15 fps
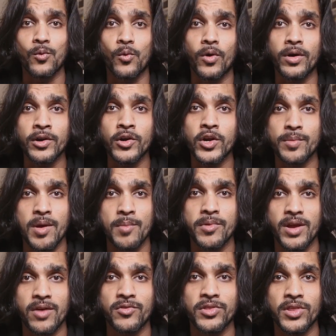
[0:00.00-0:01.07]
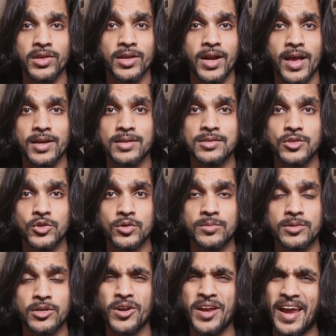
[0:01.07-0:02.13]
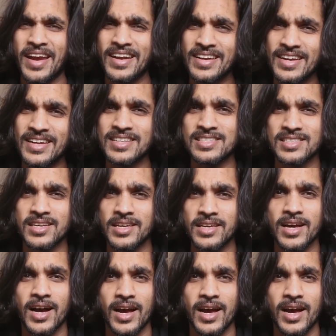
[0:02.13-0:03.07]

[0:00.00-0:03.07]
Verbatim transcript: wanted to remember everything that I consumed, or at least the key